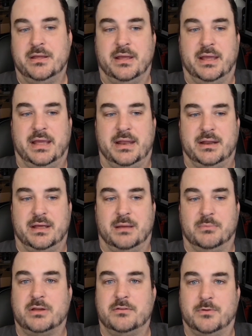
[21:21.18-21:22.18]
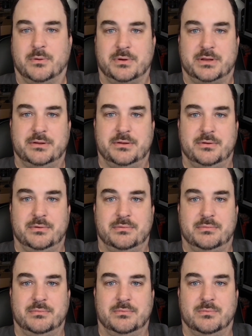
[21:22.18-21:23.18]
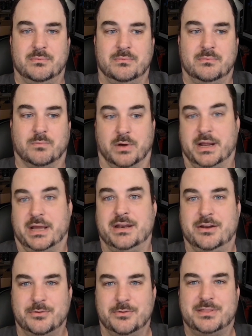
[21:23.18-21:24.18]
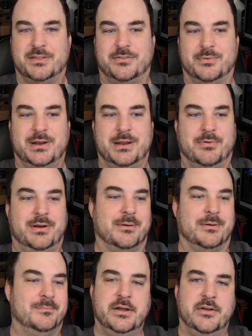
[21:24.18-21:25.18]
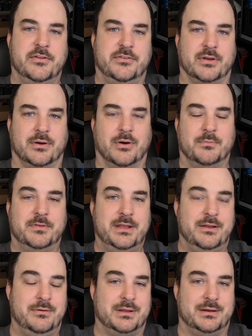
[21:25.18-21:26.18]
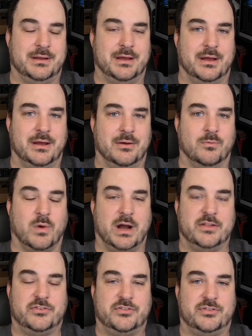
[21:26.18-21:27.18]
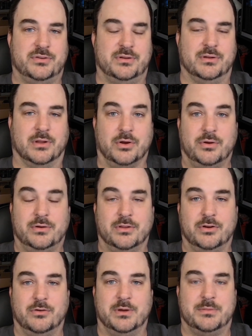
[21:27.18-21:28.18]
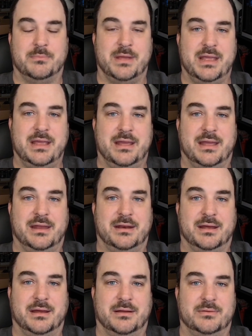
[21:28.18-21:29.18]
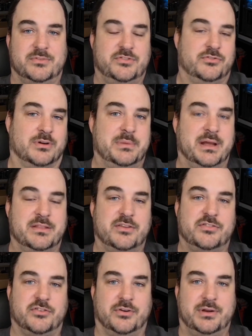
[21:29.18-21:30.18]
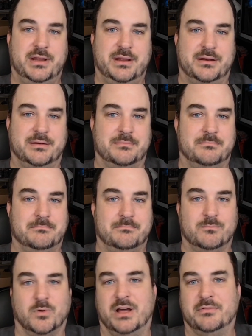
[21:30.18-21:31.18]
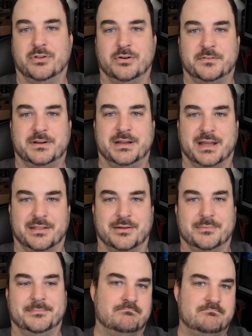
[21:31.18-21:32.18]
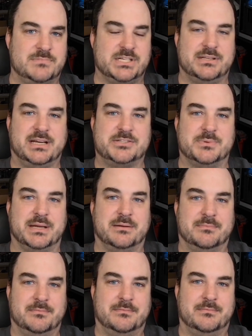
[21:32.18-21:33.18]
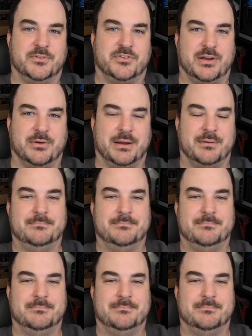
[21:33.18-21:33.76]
And I'm looking forward to what I can do with this 3D printer. So hopefully you can watch and learn a little with me, and just join me on this journey, and we'll have a little fun together. Till next week, we'll see you around.